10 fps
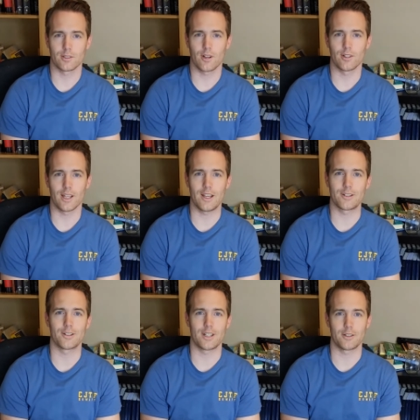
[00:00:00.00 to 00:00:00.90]
called an
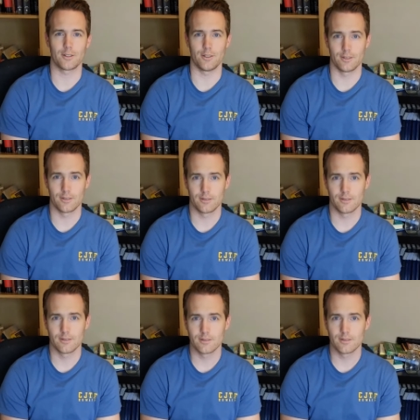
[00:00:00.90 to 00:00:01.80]
interdental
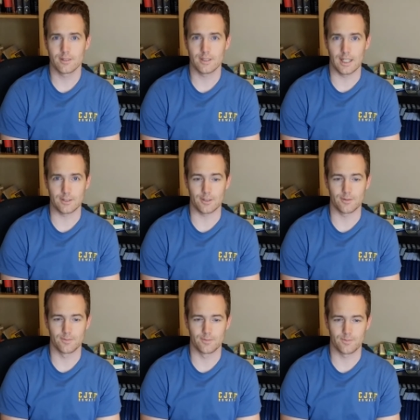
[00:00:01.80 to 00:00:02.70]
nasal
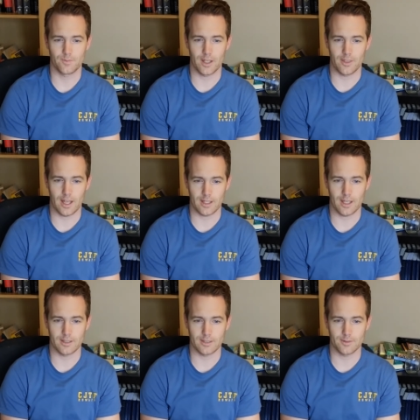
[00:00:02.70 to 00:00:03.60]
in that
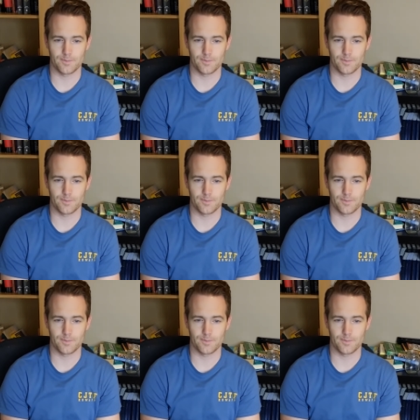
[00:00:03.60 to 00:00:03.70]
case.